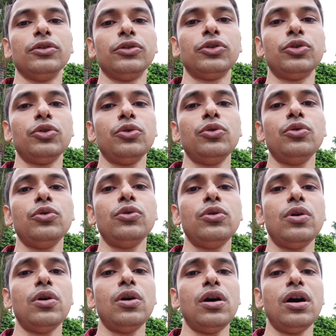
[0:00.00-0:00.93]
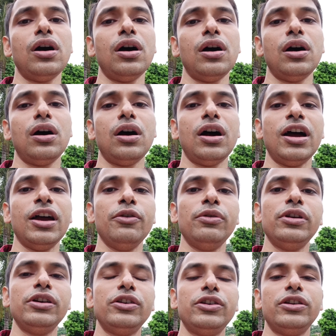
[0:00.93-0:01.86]
So I
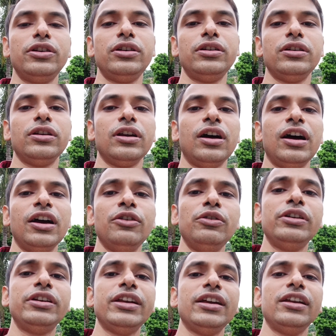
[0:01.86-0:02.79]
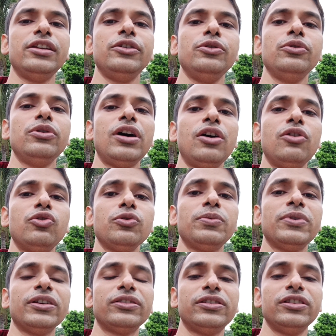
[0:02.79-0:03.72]
will I will tell you how to
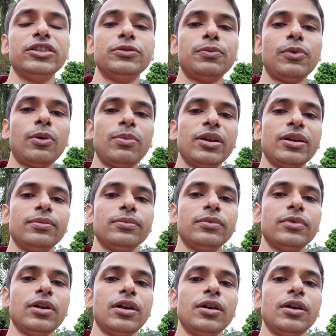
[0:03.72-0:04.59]
fix this problem.